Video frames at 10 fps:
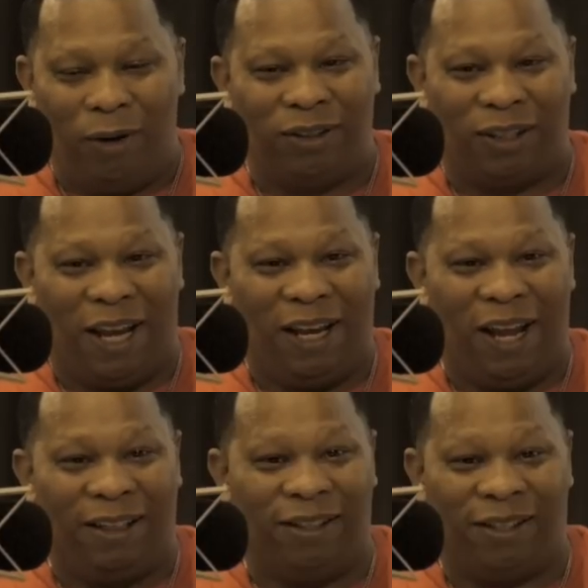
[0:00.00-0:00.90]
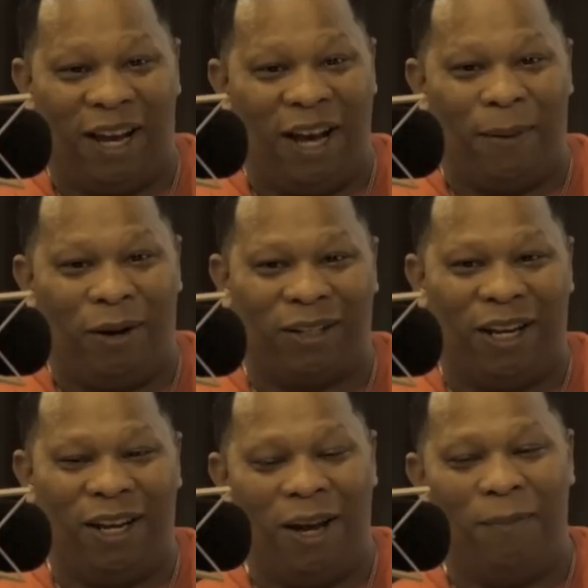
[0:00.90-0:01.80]
I was like, at the time, I was
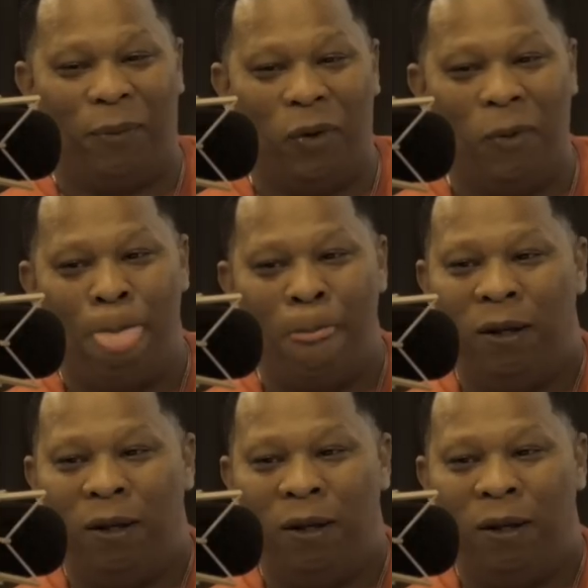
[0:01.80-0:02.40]
like, hey, bro,